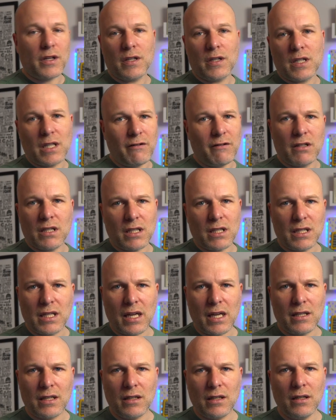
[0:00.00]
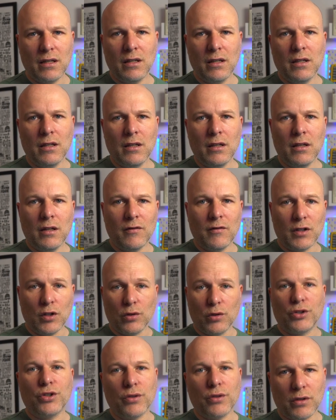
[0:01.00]
serious contender for your
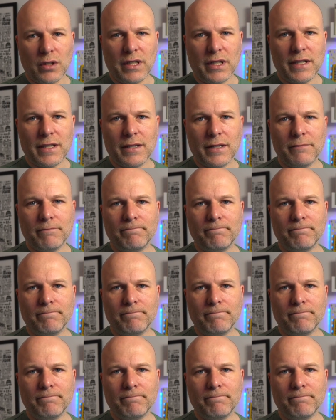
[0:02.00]
shortlist.